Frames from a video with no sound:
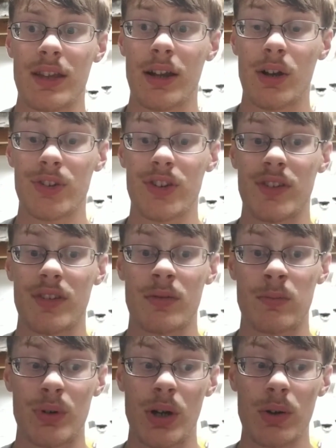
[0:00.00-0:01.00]
else is either
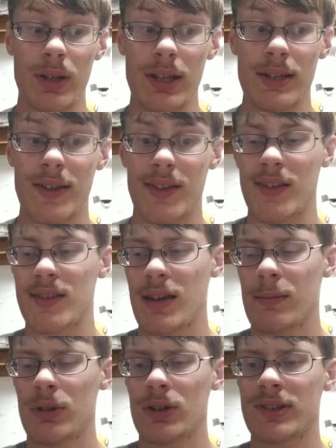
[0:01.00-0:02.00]
broken,
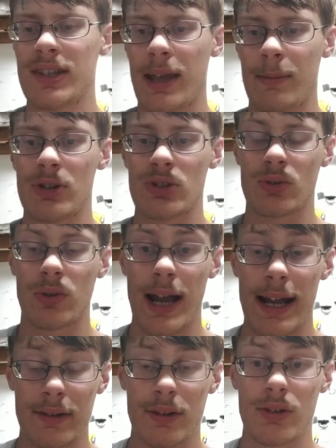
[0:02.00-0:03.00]
disassembled, damaged,
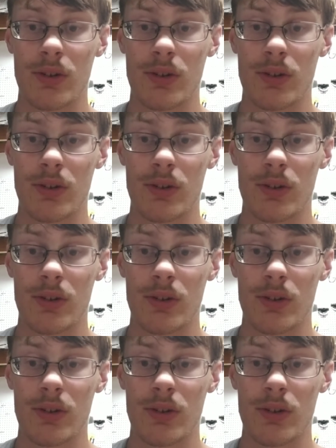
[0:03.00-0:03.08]
cracked,